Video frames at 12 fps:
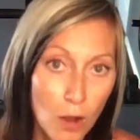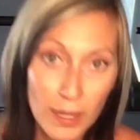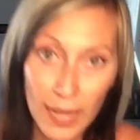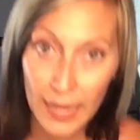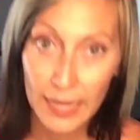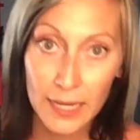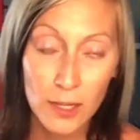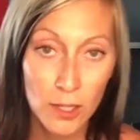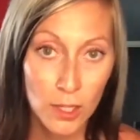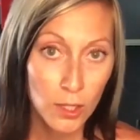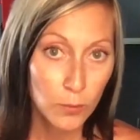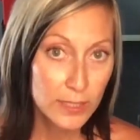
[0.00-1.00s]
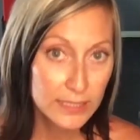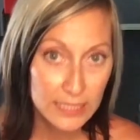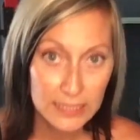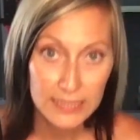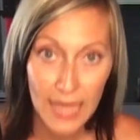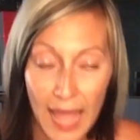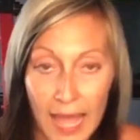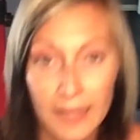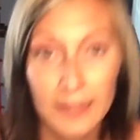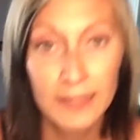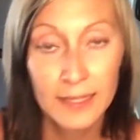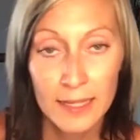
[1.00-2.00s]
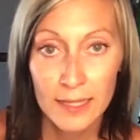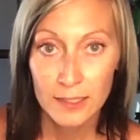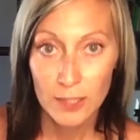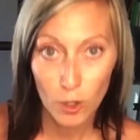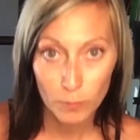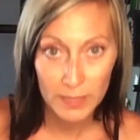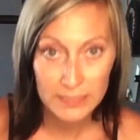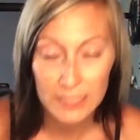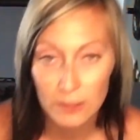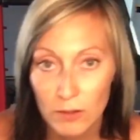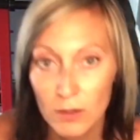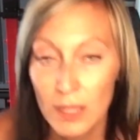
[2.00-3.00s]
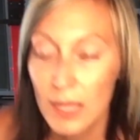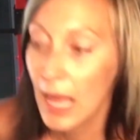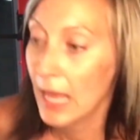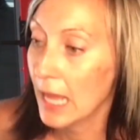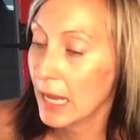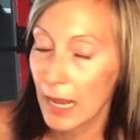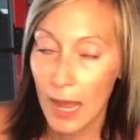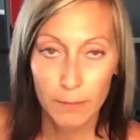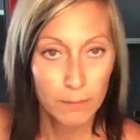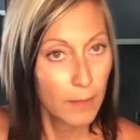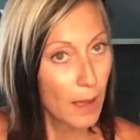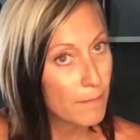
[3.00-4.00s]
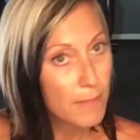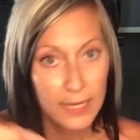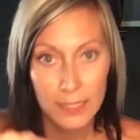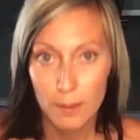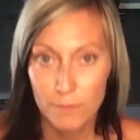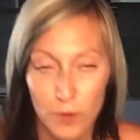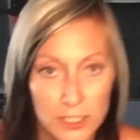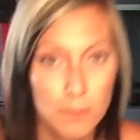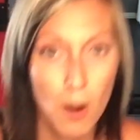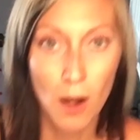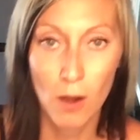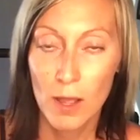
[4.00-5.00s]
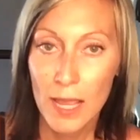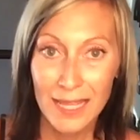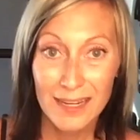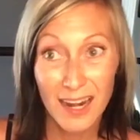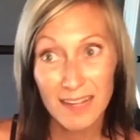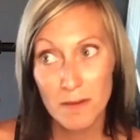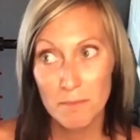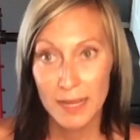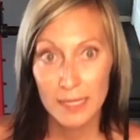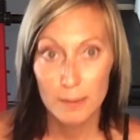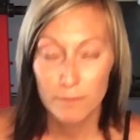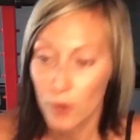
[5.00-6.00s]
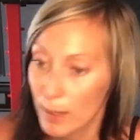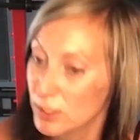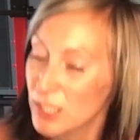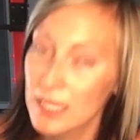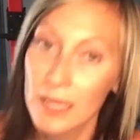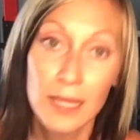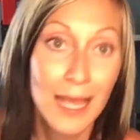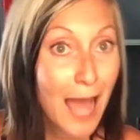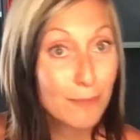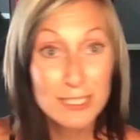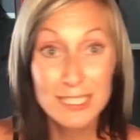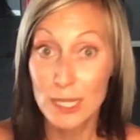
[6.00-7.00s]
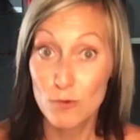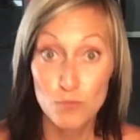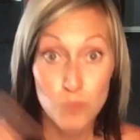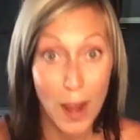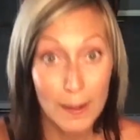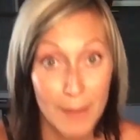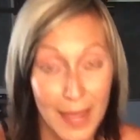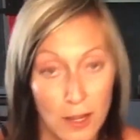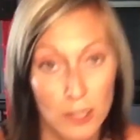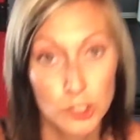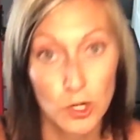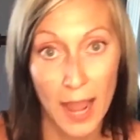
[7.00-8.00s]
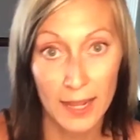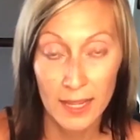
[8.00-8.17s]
Okay, we did that. No big deal. I'm making up for it tomorrow. And not even making up for it. I'm just getting right back on track.